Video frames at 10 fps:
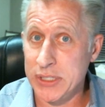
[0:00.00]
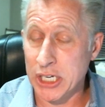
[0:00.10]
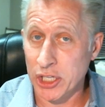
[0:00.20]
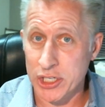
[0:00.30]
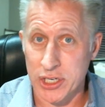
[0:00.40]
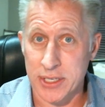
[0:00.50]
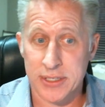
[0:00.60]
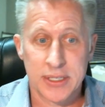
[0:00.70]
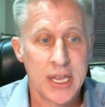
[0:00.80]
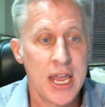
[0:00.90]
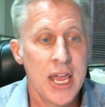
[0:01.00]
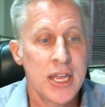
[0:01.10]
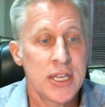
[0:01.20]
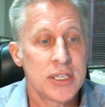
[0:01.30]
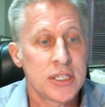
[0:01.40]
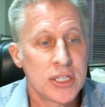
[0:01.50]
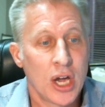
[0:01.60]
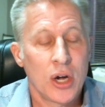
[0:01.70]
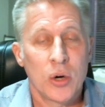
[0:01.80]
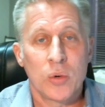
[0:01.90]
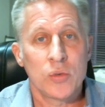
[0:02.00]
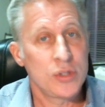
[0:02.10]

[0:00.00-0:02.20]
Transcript: diligence. So